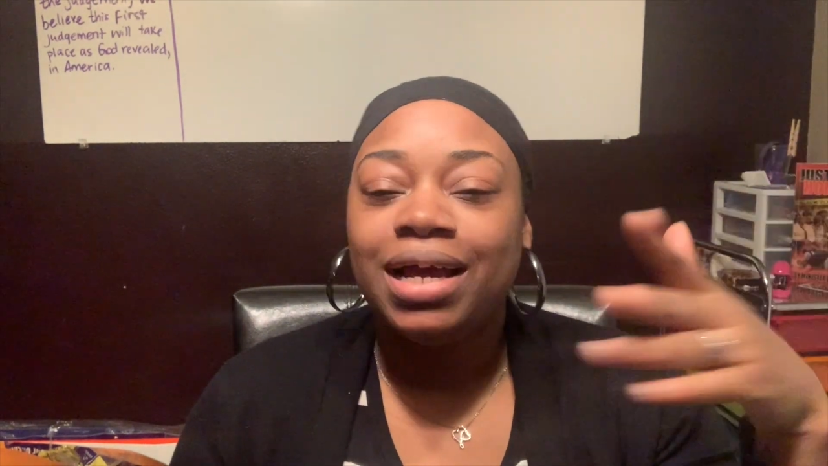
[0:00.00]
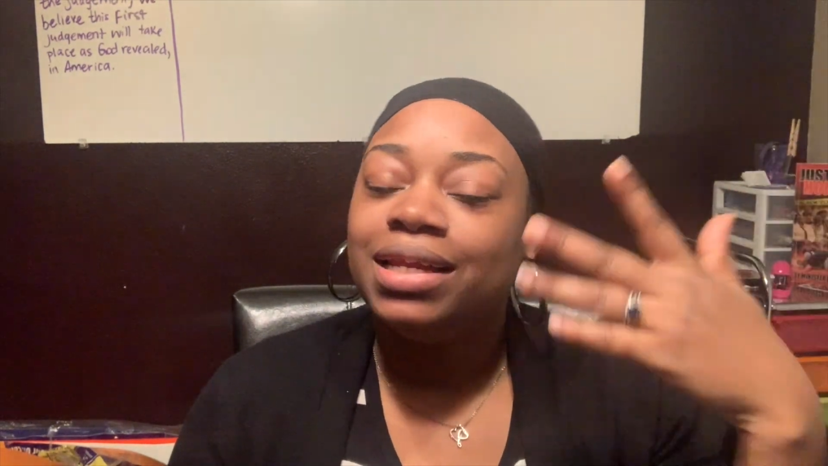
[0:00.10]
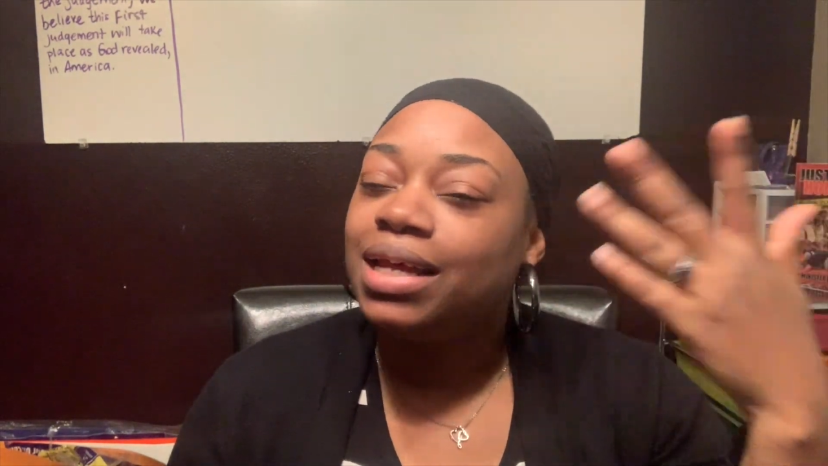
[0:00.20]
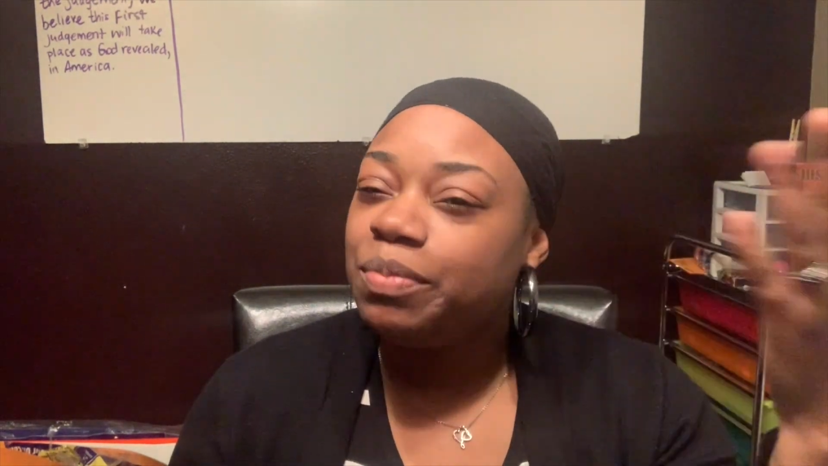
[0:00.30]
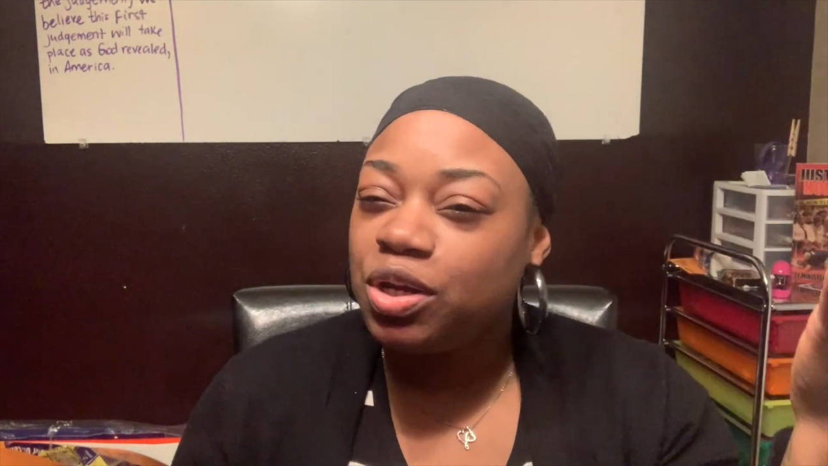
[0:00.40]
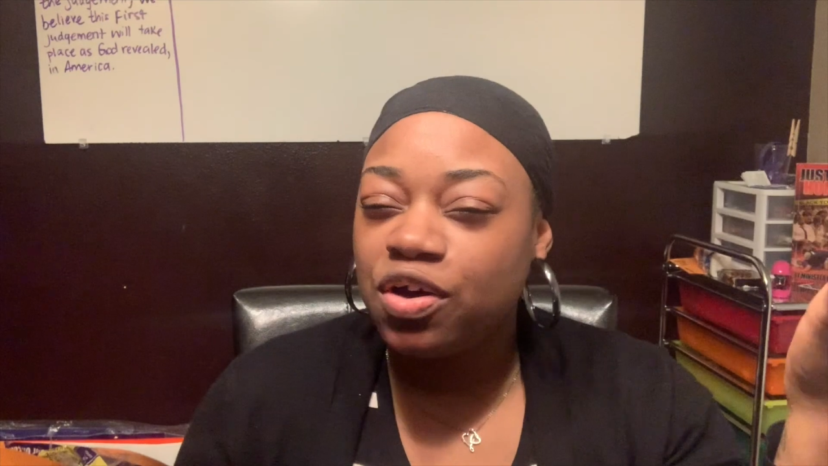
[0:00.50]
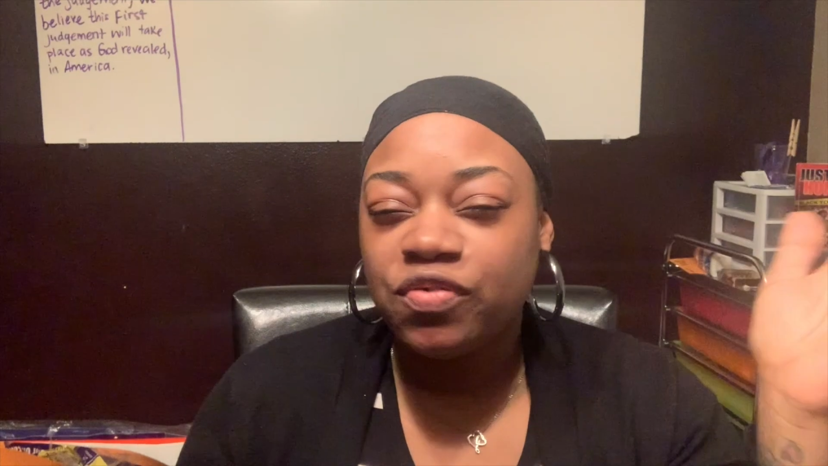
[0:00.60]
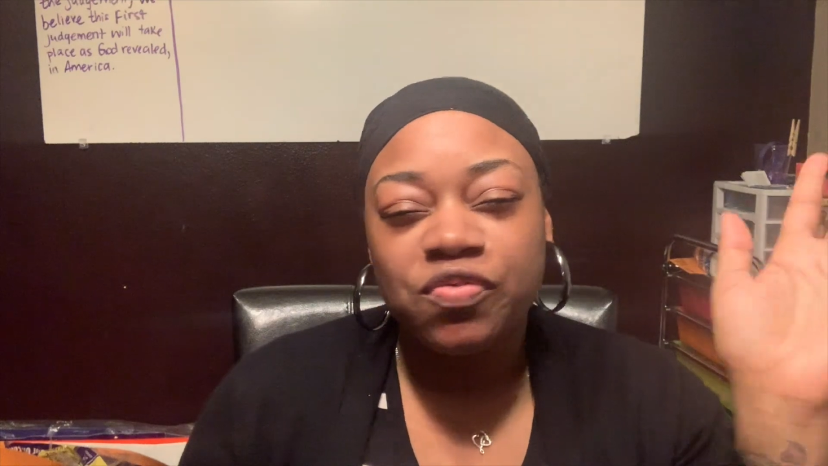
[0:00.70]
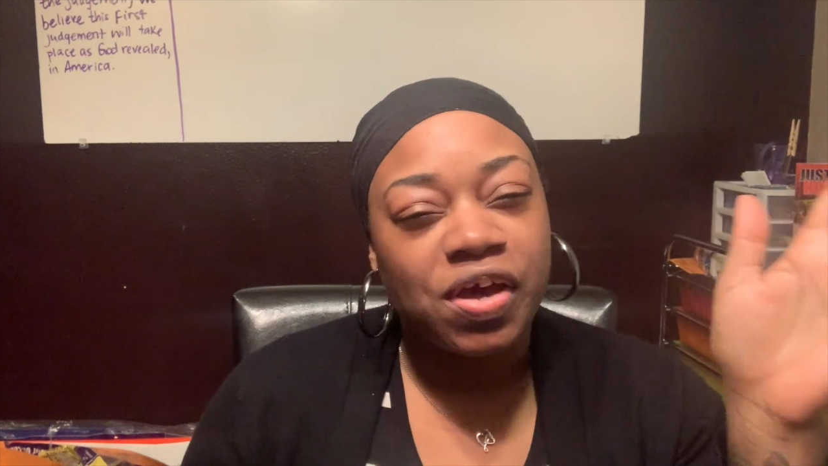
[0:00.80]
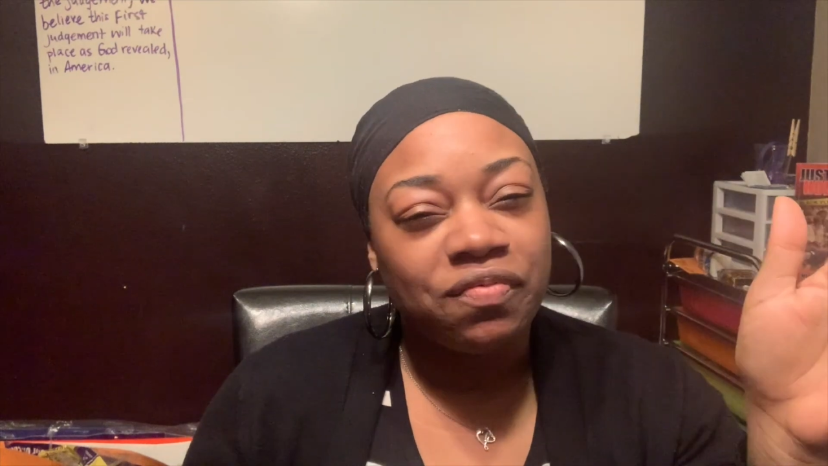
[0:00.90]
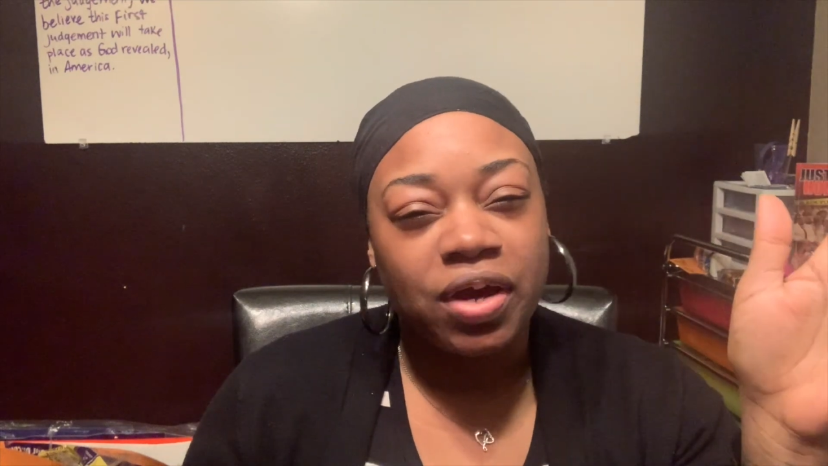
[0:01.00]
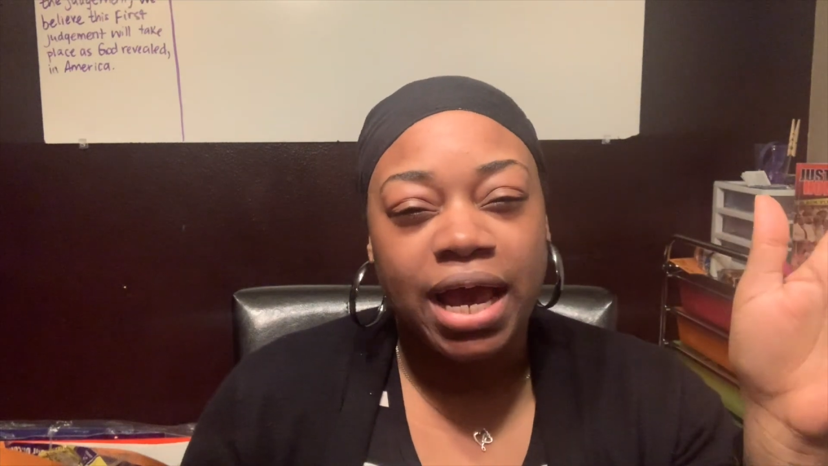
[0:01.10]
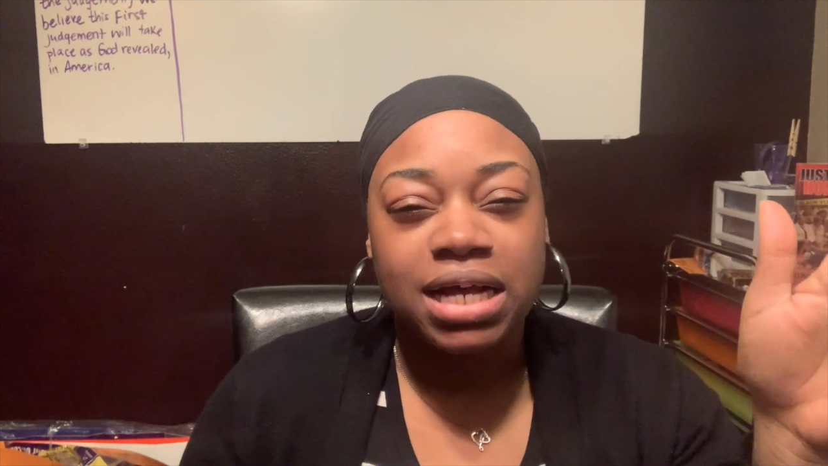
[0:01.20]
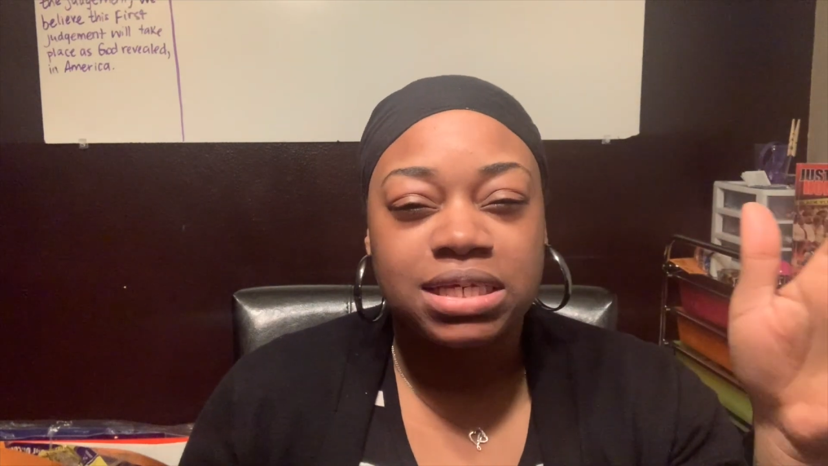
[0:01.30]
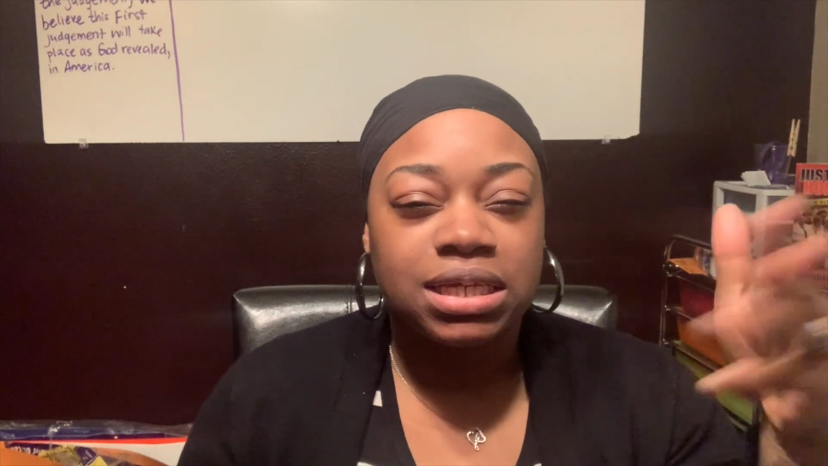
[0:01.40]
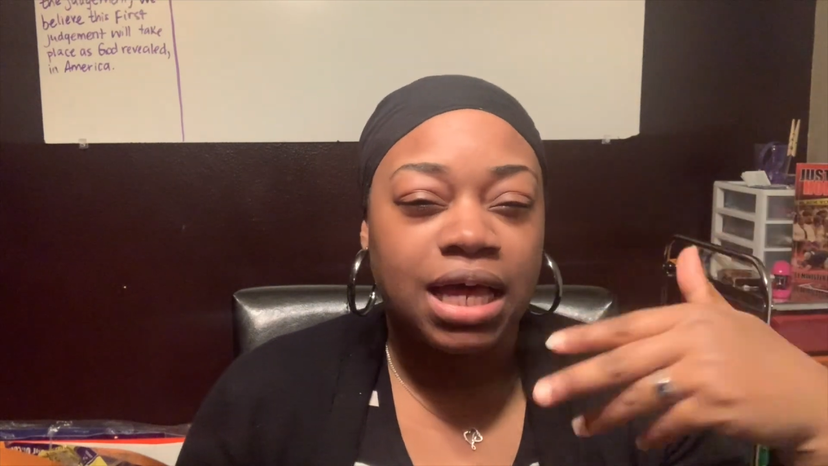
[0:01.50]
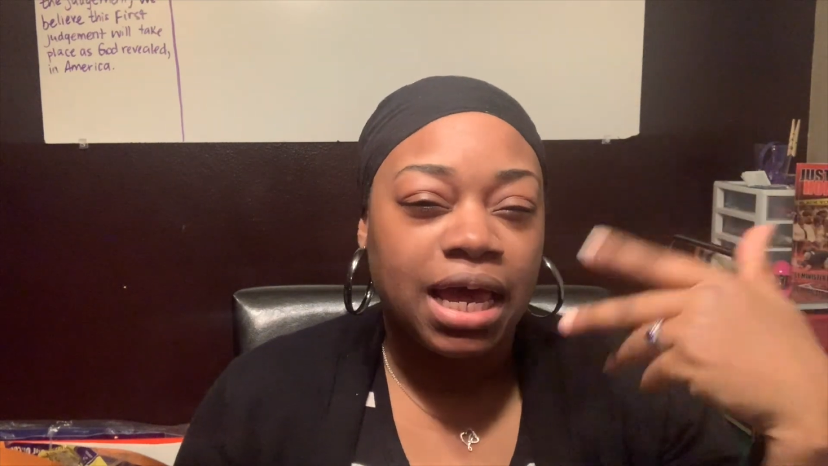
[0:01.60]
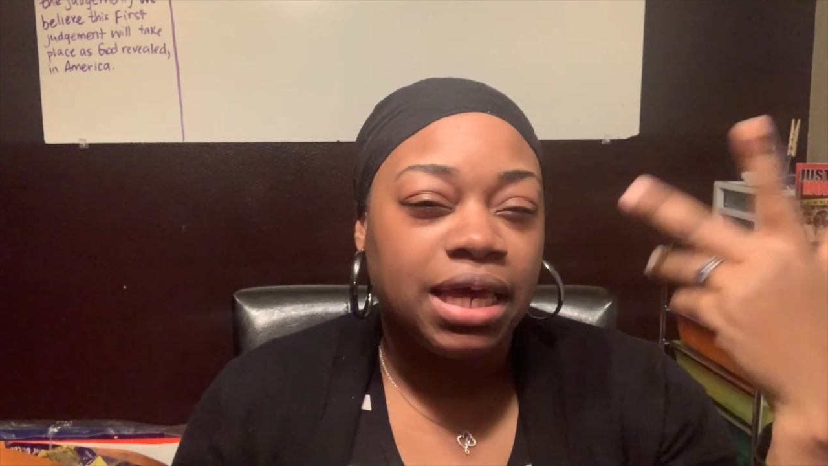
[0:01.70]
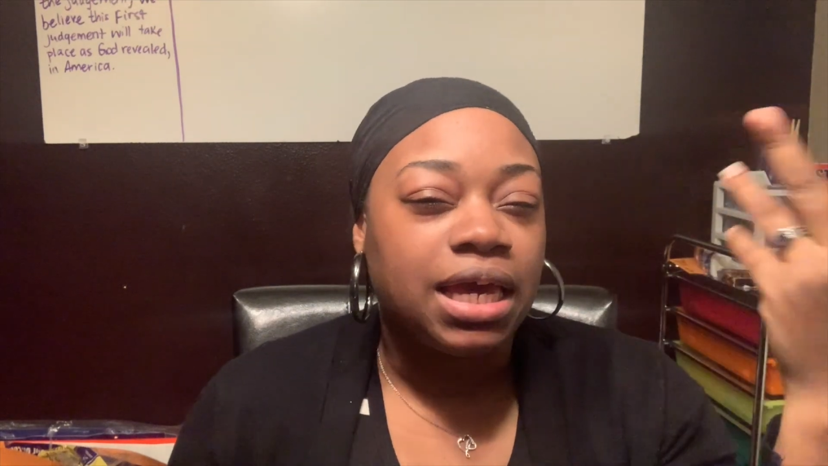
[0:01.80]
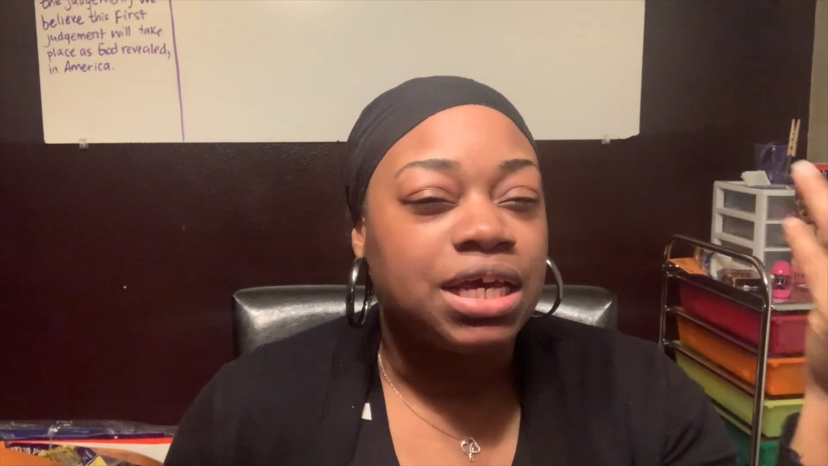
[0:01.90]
let me know if you ever had to like